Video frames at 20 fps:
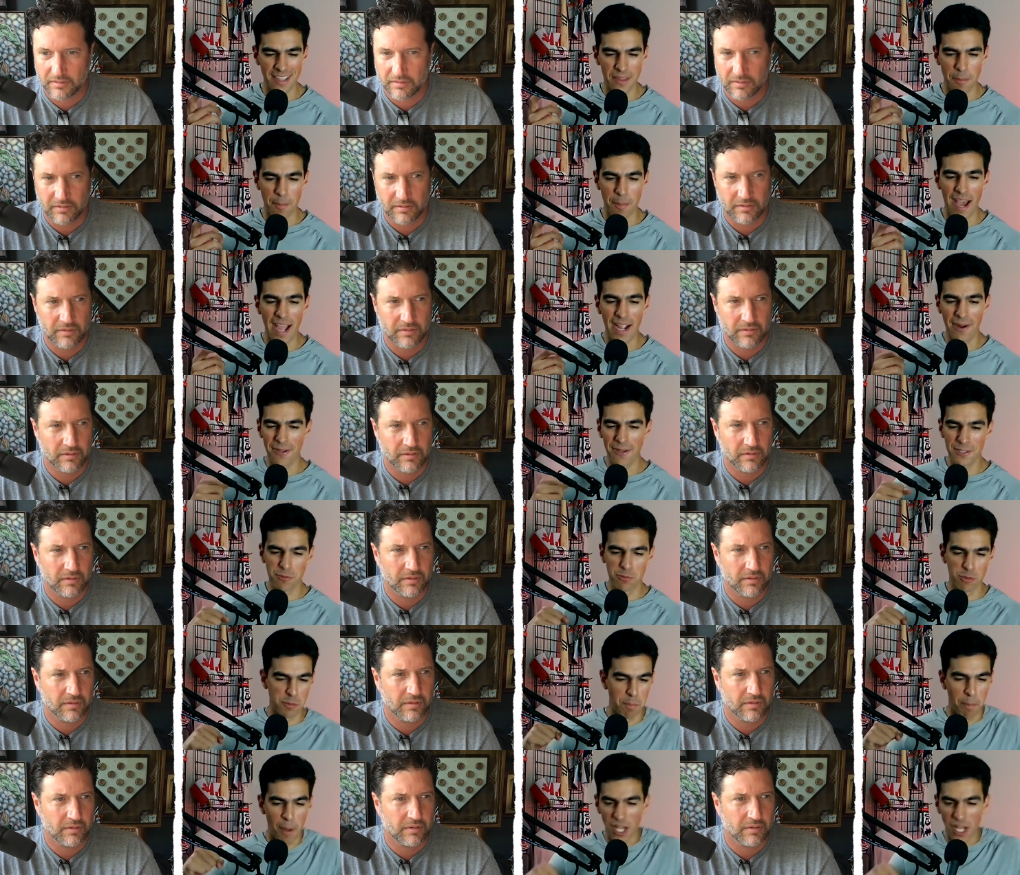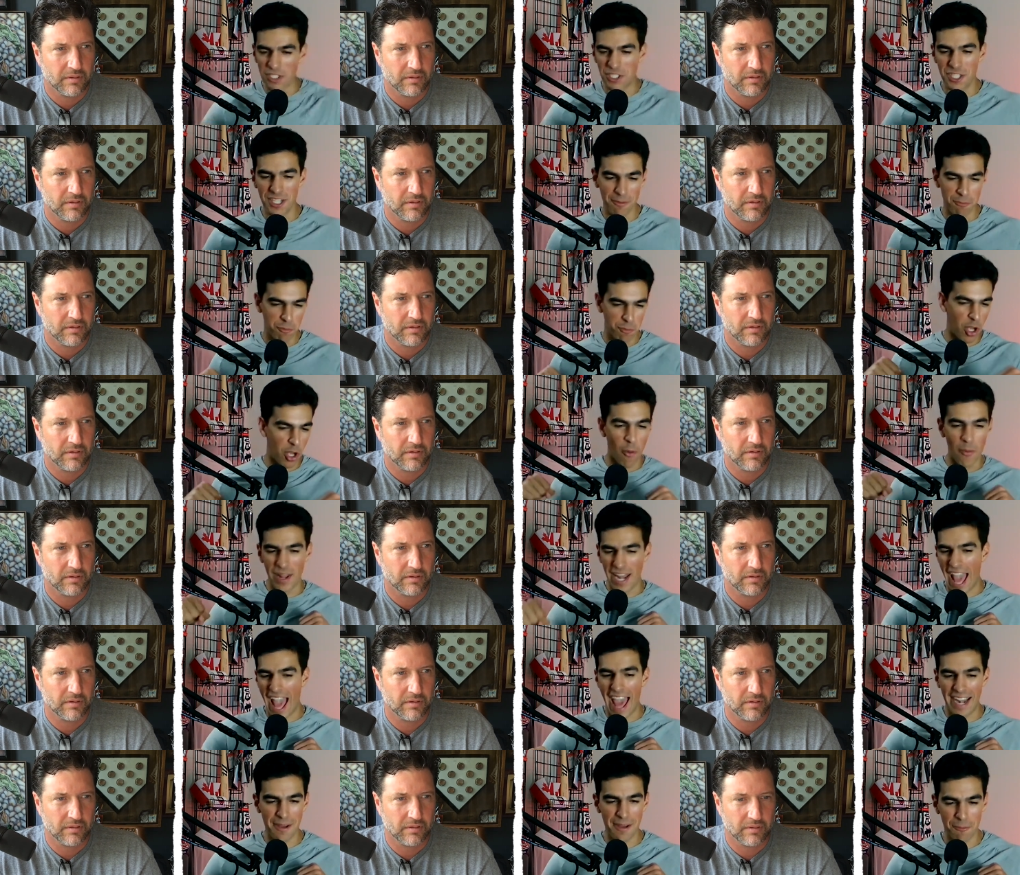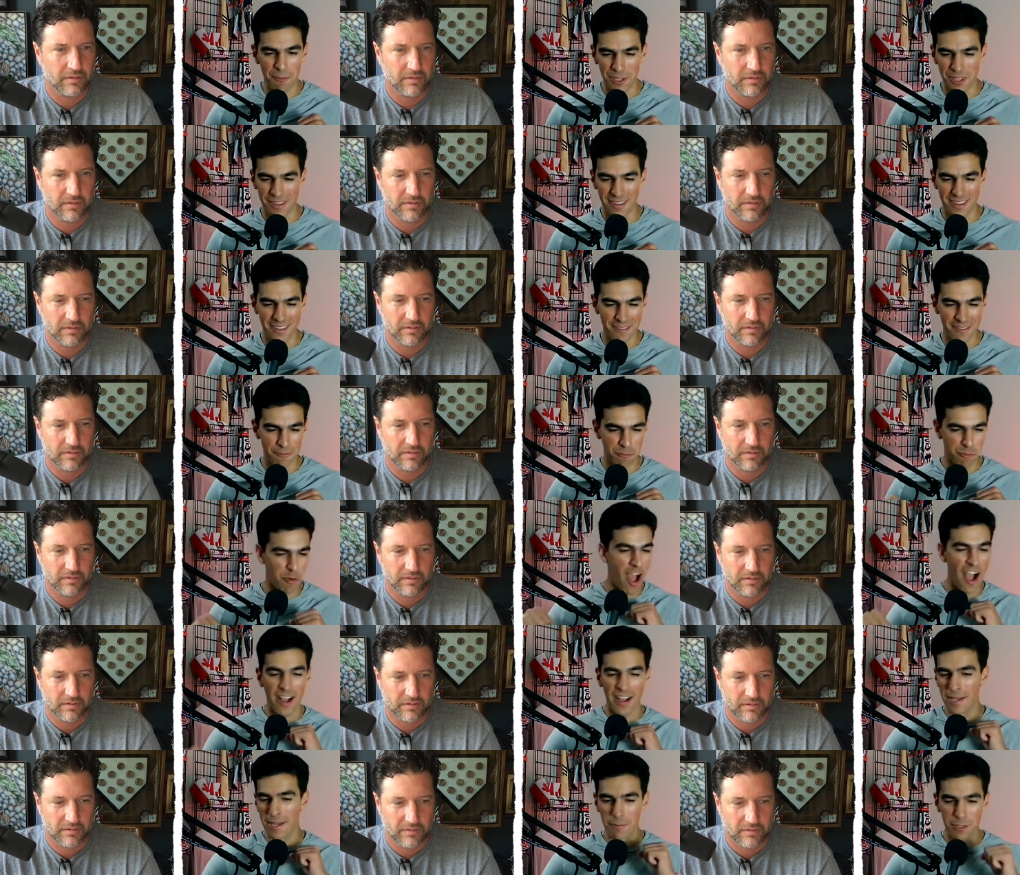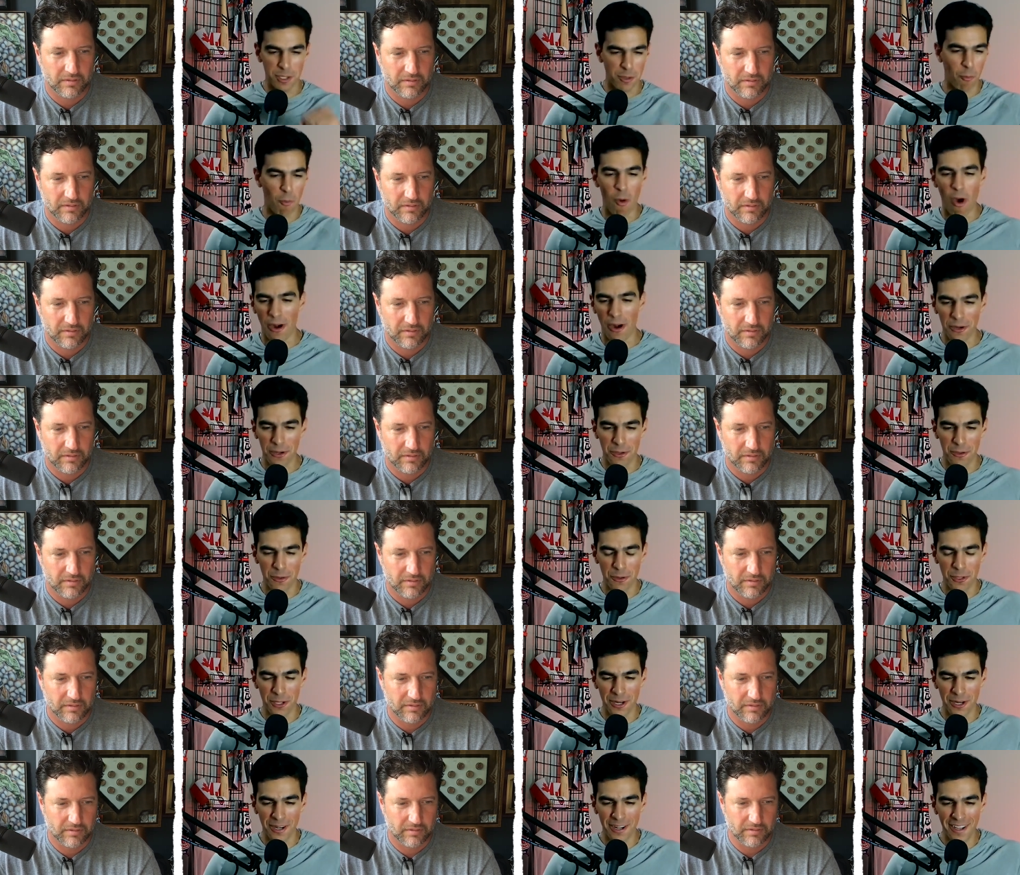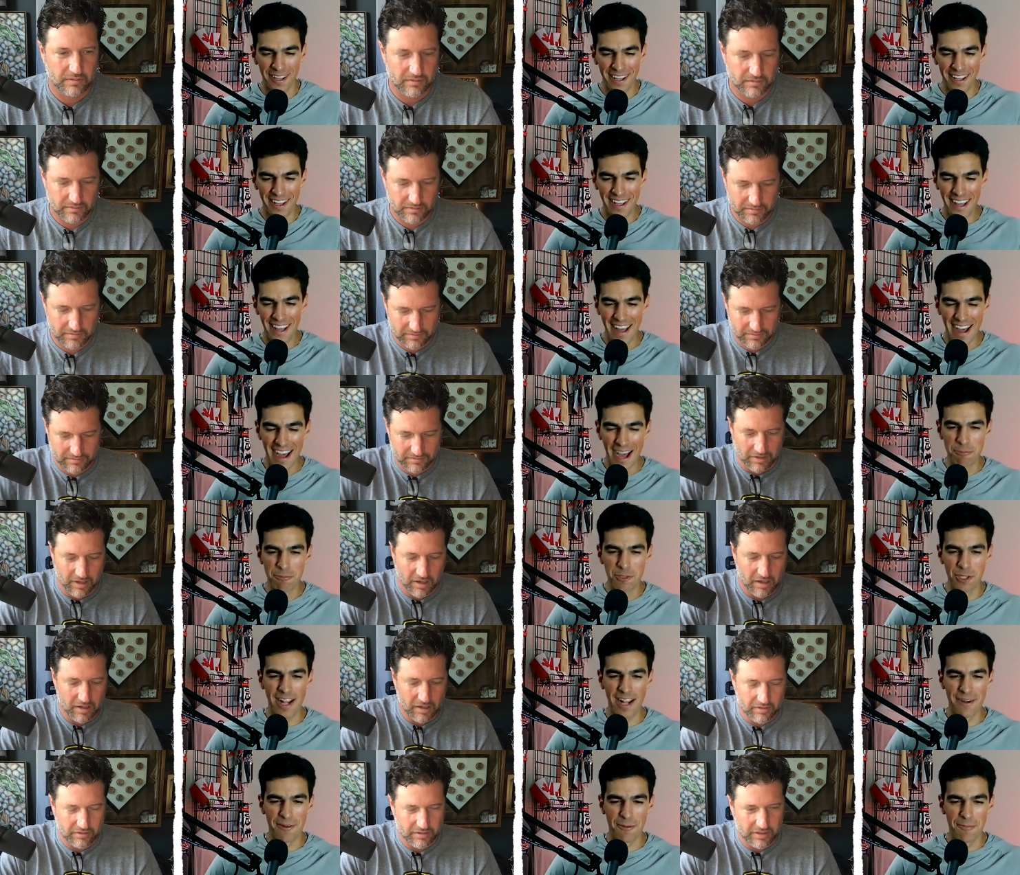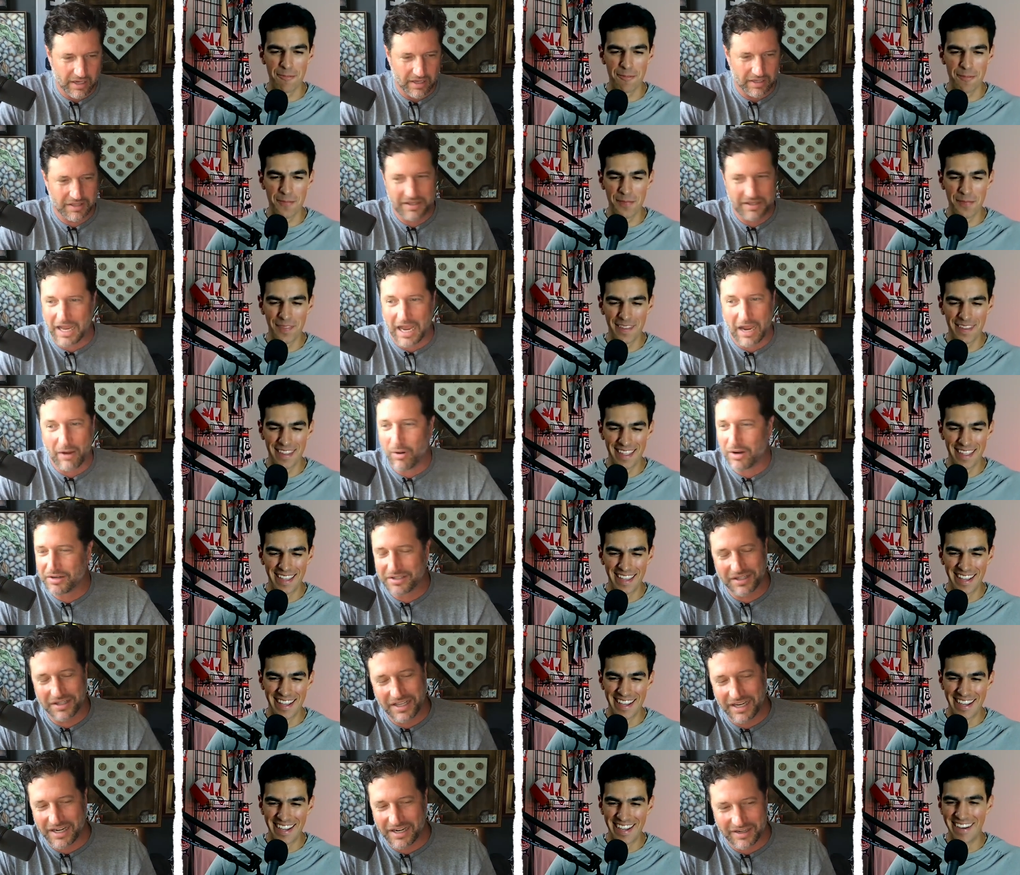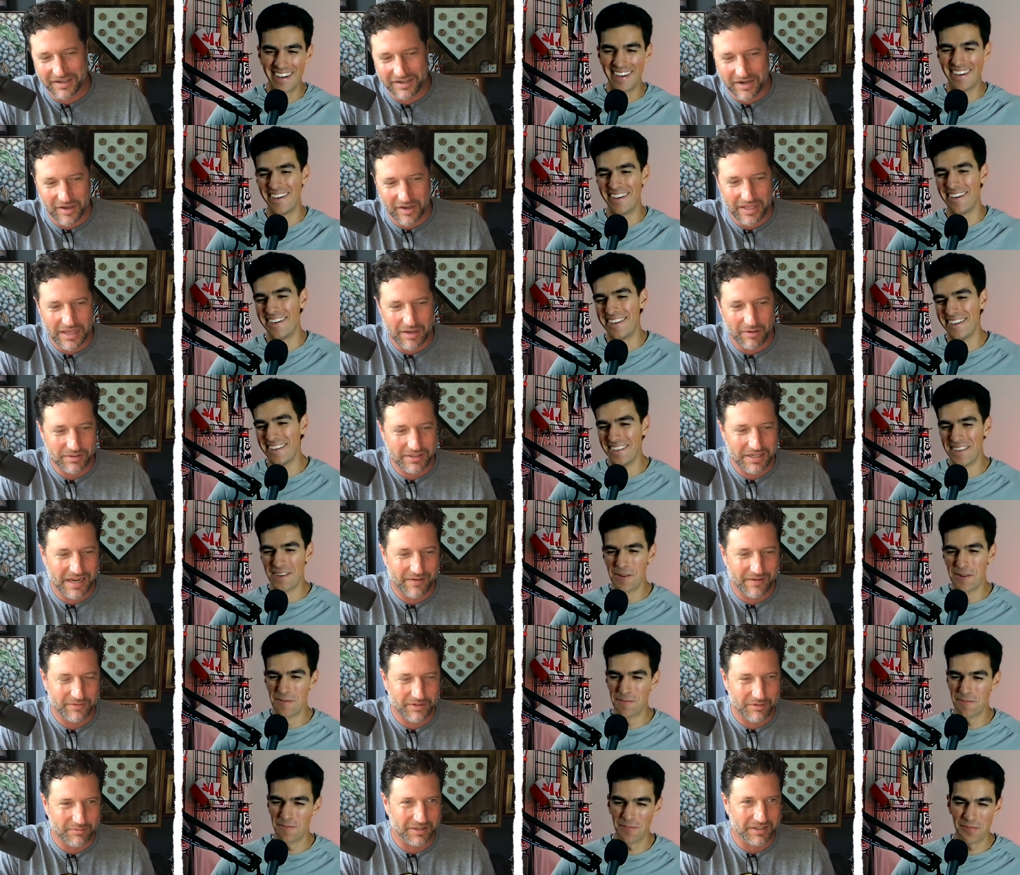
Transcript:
Speaker 1: on the Pirates was punching, going at it with Rocky with the water cooler? I'm trying. Oh to... yes,
Speaker 2: I was there. Um, no, oh. that was after.